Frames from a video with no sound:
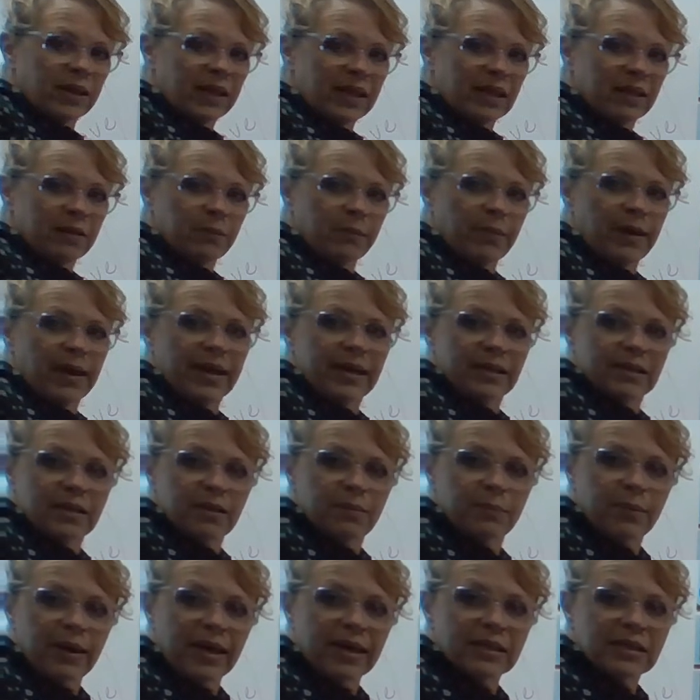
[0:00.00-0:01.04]
N makes?
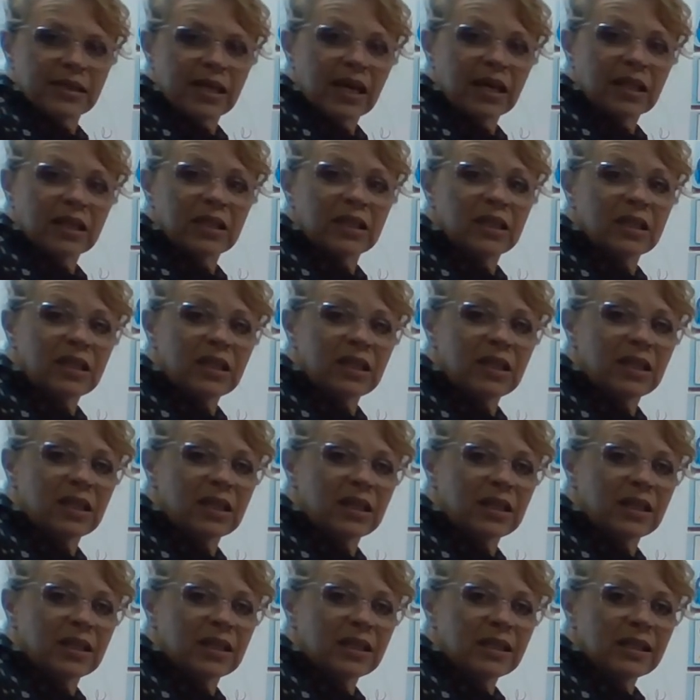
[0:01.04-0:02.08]
It makes that
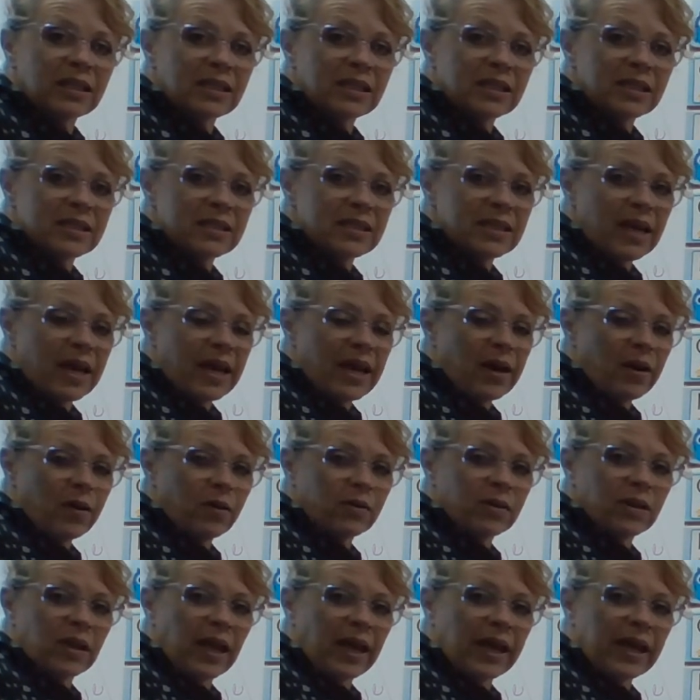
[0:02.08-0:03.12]

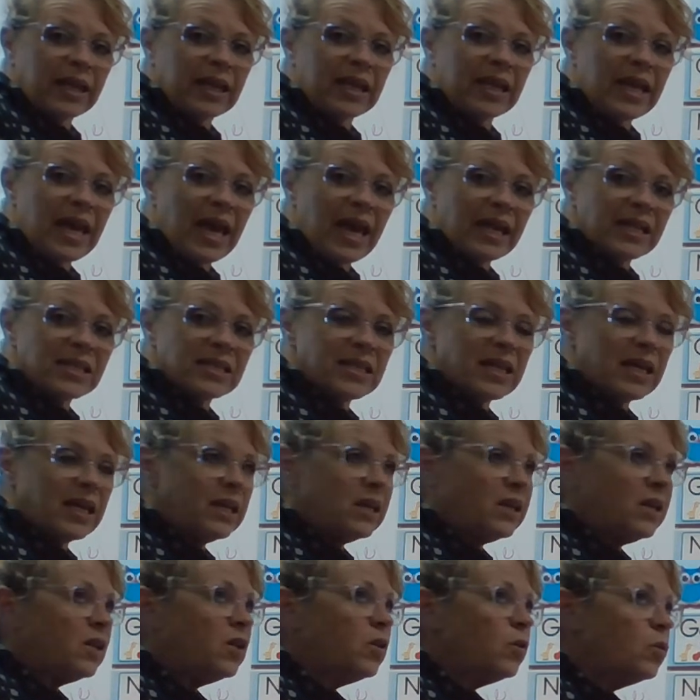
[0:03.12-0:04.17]
sound, like net and
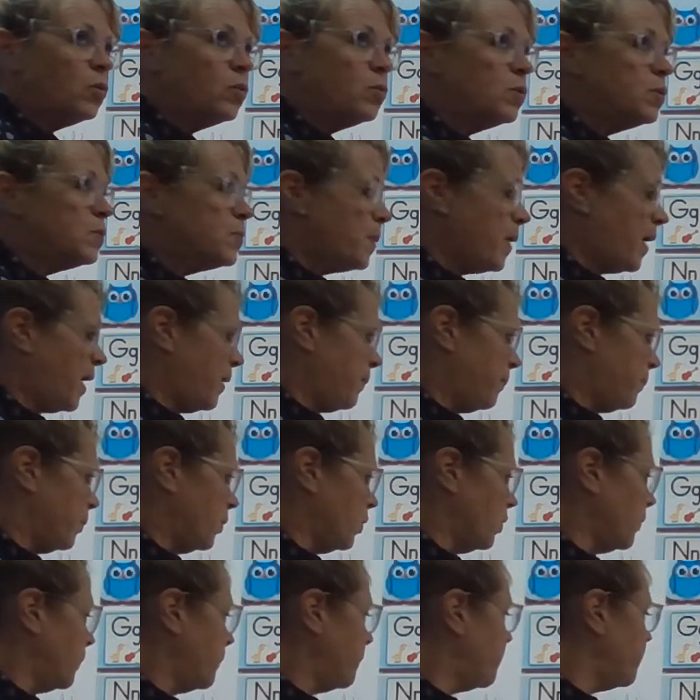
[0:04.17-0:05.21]

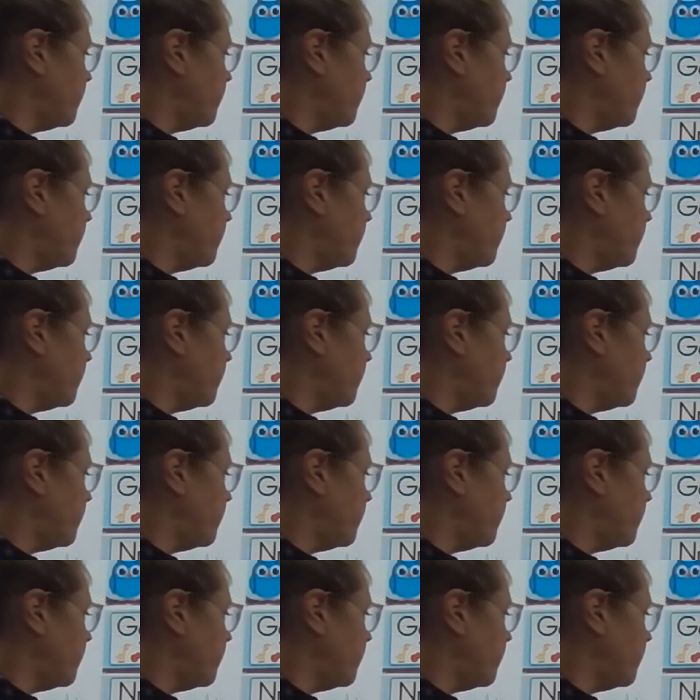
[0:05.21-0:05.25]
newspaper.